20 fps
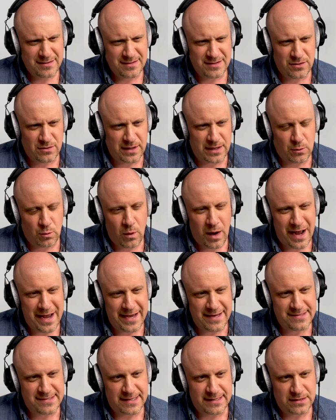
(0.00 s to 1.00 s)
Do you know, like, why
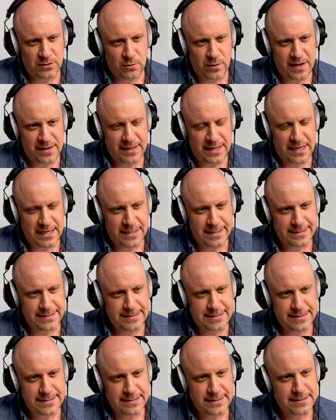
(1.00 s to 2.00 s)
is it the way that it
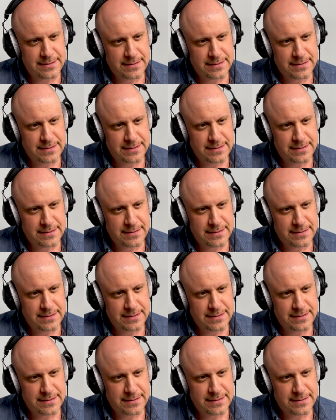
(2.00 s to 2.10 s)
is?